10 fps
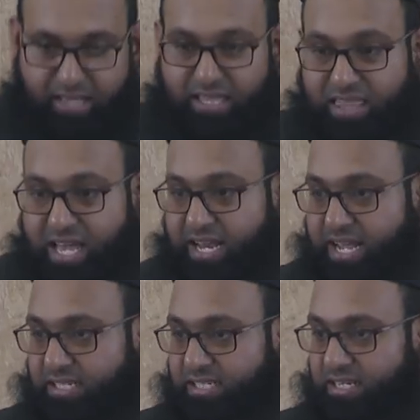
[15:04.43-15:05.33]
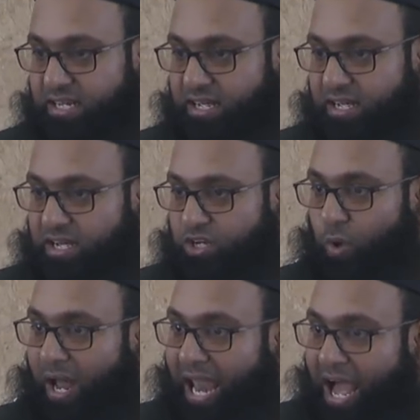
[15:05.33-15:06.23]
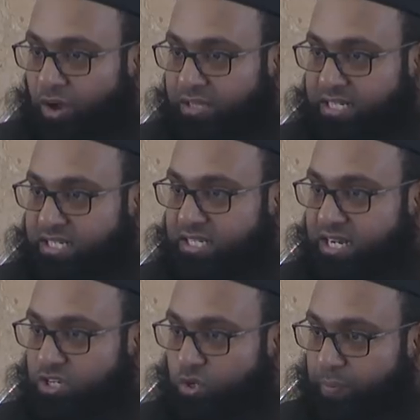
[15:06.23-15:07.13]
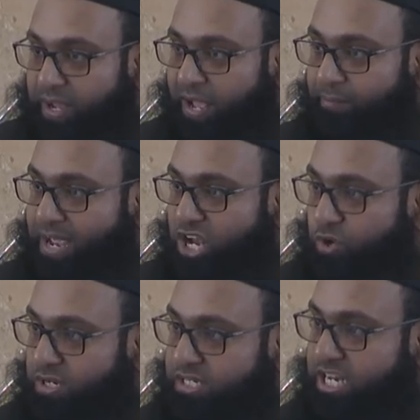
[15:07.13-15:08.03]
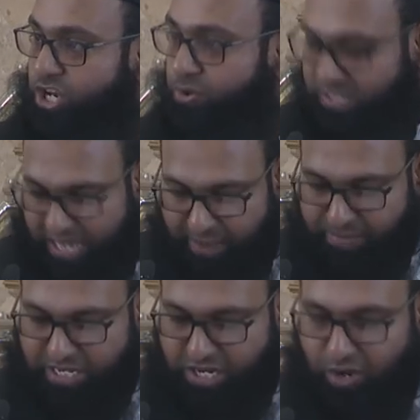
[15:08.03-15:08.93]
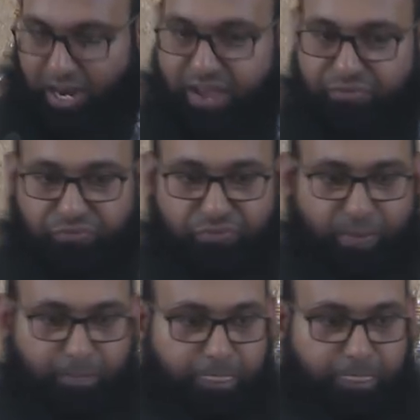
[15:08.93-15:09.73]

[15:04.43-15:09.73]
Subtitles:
The third is to allow that sin to become a continuous habit in your life.